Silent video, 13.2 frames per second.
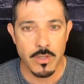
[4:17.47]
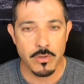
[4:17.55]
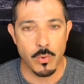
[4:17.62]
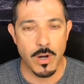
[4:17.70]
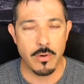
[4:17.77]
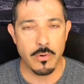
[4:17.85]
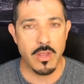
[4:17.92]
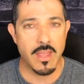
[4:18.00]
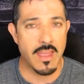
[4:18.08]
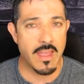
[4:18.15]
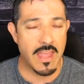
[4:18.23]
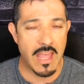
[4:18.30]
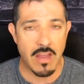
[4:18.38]
throughout
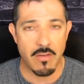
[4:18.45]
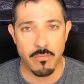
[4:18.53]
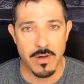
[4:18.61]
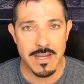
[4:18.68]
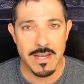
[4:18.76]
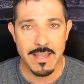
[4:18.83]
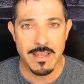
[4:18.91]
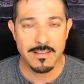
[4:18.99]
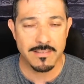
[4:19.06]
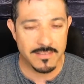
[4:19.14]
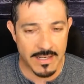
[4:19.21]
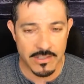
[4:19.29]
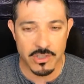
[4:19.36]
every
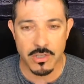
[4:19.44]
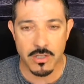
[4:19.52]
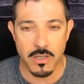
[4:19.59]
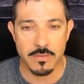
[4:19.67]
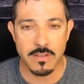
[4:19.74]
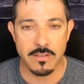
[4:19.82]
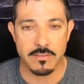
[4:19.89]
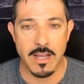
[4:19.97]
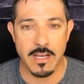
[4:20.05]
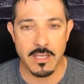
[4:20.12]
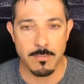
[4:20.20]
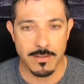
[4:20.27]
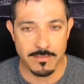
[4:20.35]
section of this
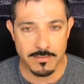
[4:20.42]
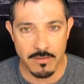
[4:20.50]
document.